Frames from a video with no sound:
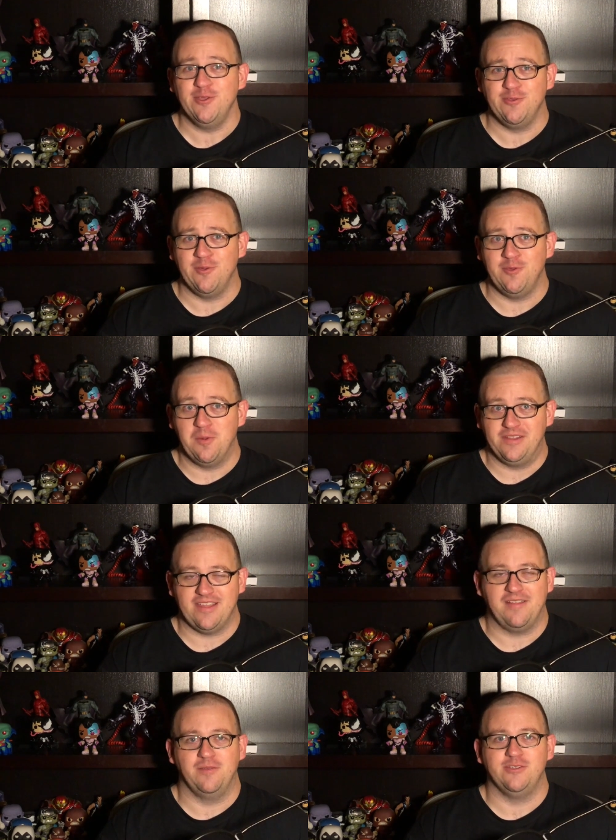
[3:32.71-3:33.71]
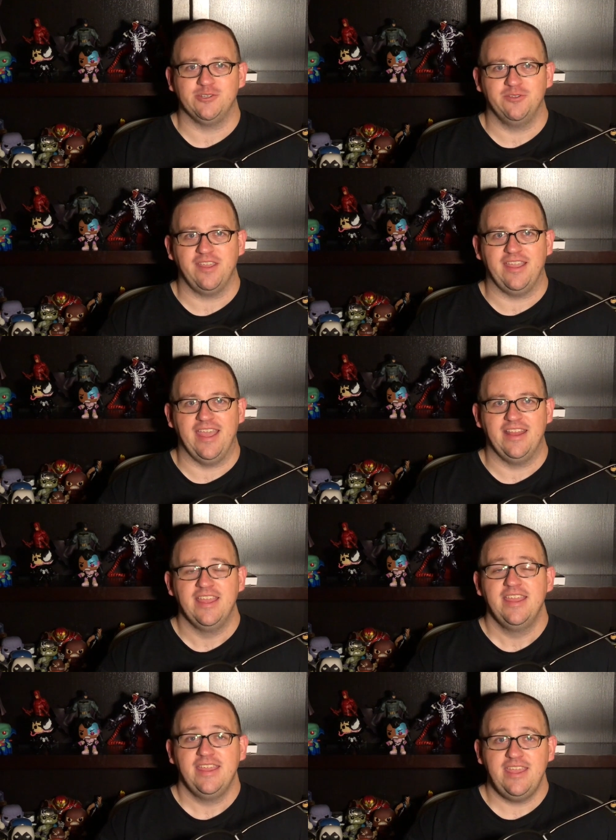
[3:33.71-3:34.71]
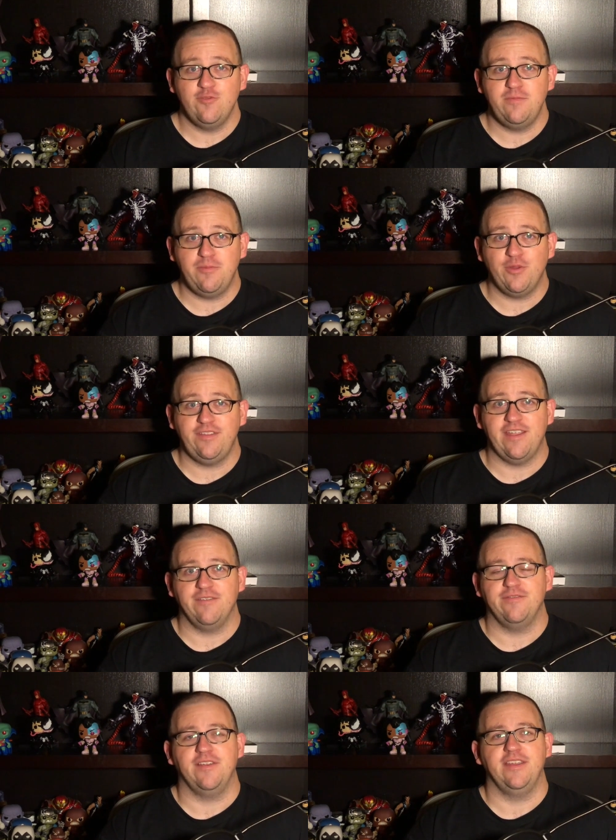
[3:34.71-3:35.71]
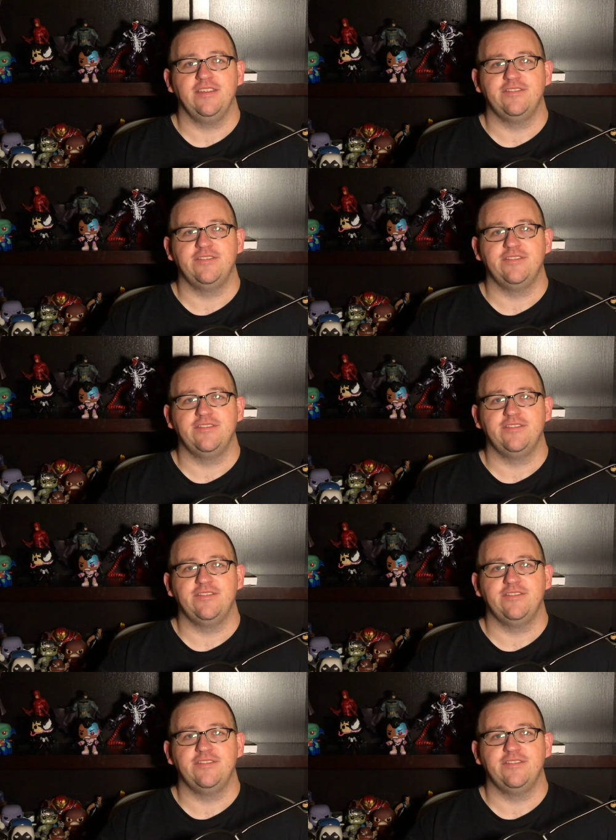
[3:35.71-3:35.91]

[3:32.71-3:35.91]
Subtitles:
and you don't know exactly what you're looking at, he would be pretty terrifying.